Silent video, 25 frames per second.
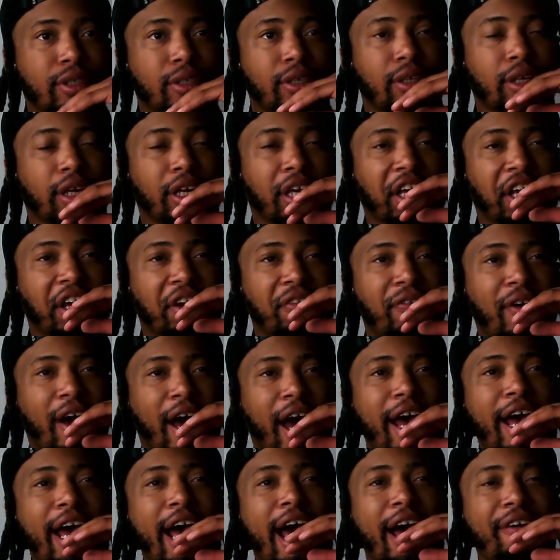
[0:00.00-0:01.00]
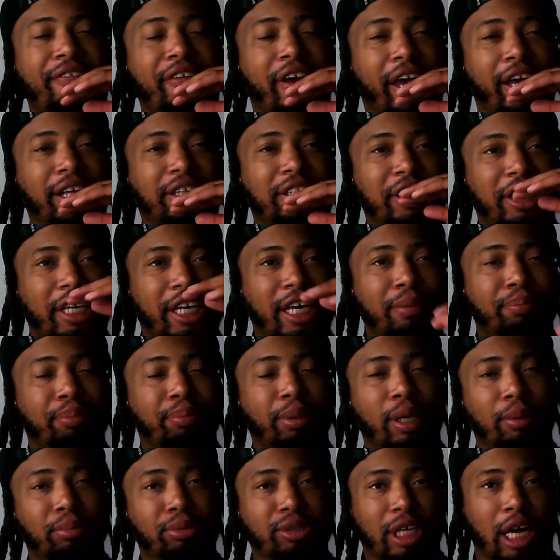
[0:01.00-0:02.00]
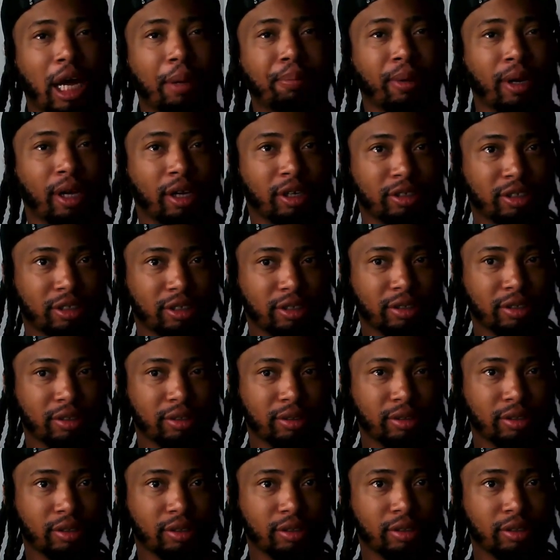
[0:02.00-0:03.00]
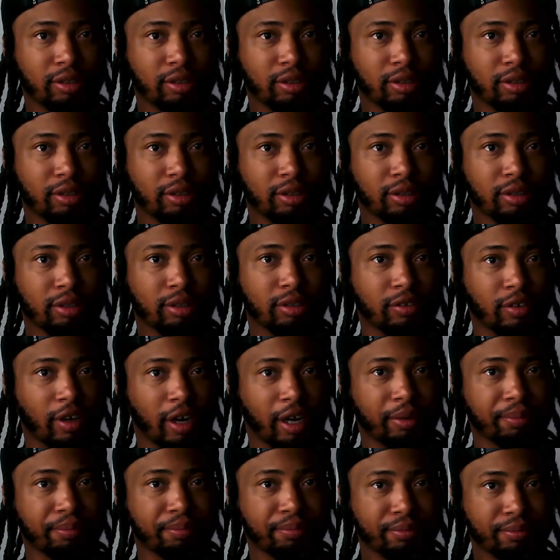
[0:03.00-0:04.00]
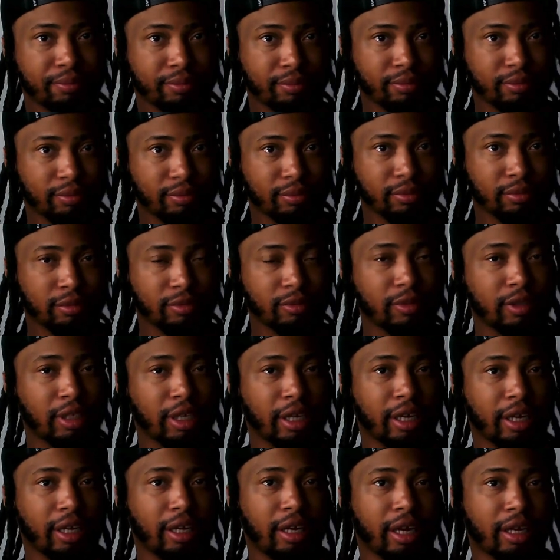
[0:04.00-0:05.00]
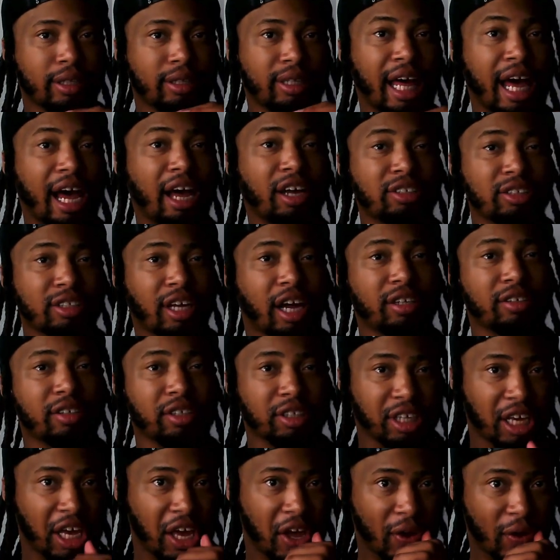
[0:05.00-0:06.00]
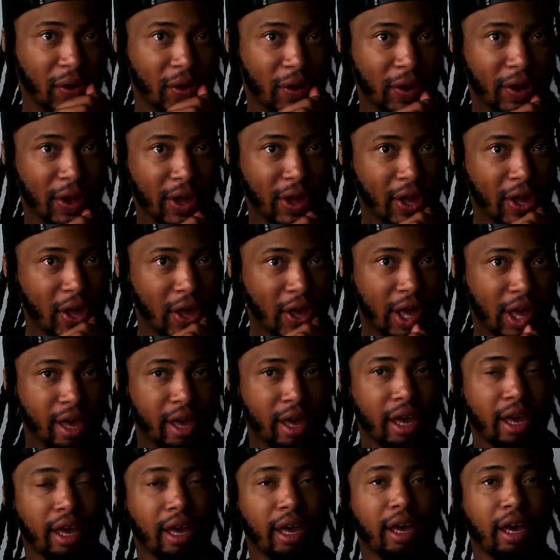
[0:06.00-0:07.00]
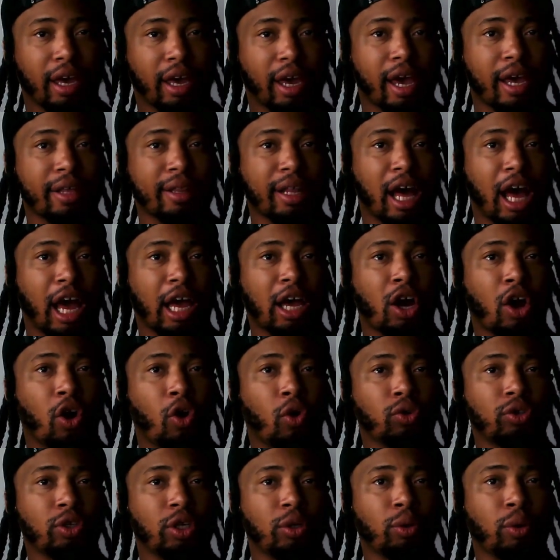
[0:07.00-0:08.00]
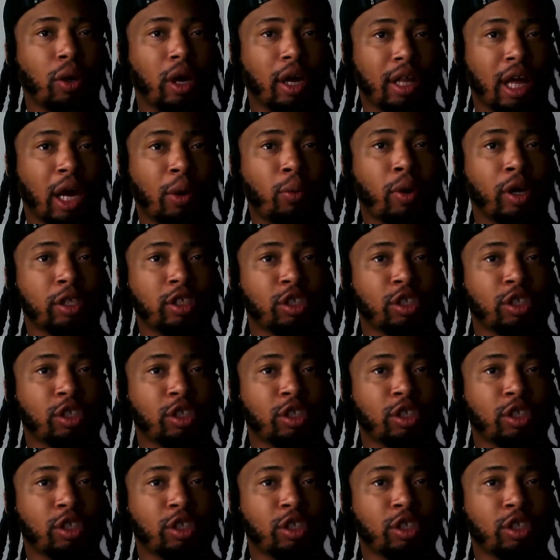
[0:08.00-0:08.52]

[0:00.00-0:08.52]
if I have a 10 pip stop loss, right, $1,000 account, and I want to